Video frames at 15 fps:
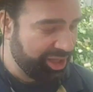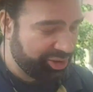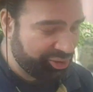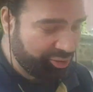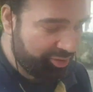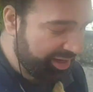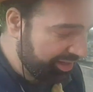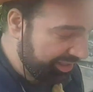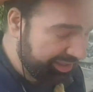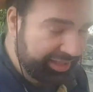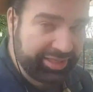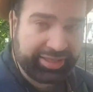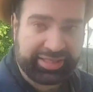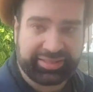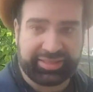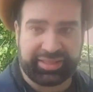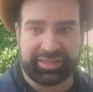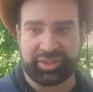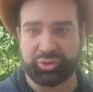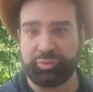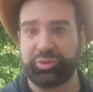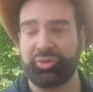So the
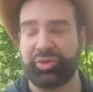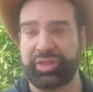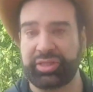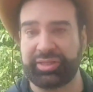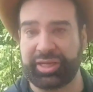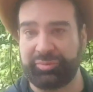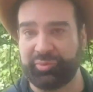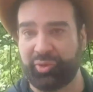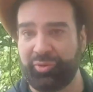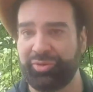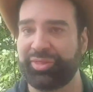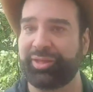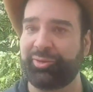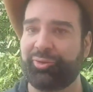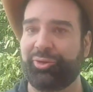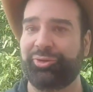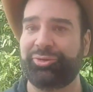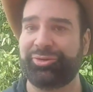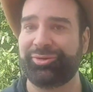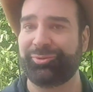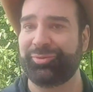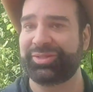scissors, we don't need it anymore, thank God.
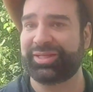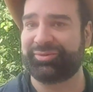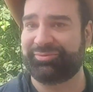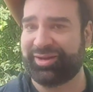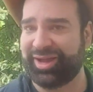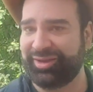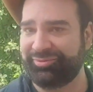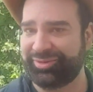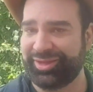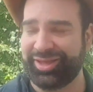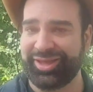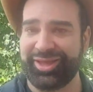We survived.